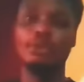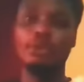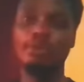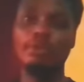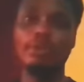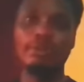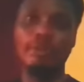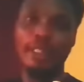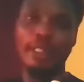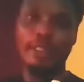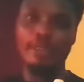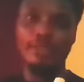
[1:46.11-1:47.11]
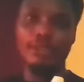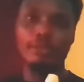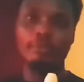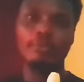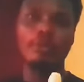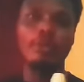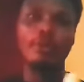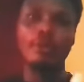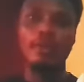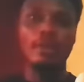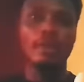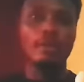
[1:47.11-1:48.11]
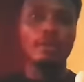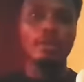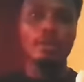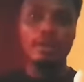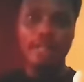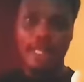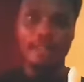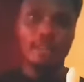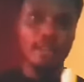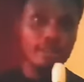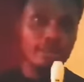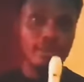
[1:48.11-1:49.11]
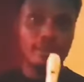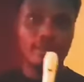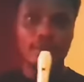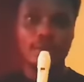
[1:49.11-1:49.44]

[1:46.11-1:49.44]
do rather is more like this.